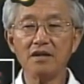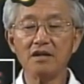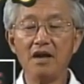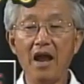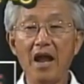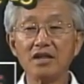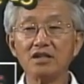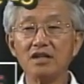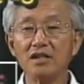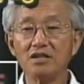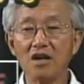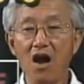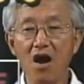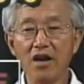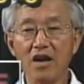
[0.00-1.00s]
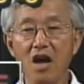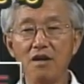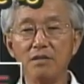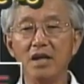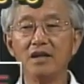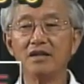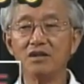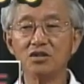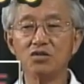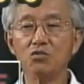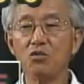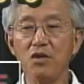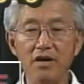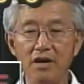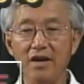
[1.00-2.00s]
actually dawned on me this
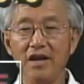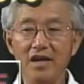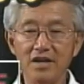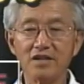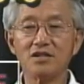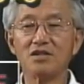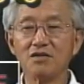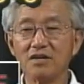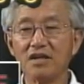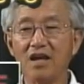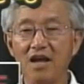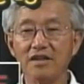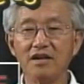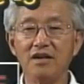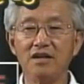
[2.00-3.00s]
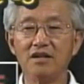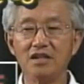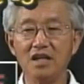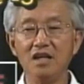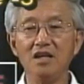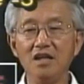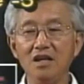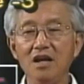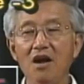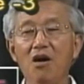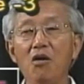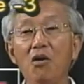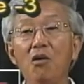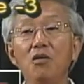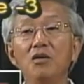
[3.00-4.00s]
word is together.
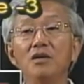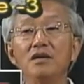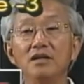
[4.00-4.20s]
T-O-G-E-T-H-E-R.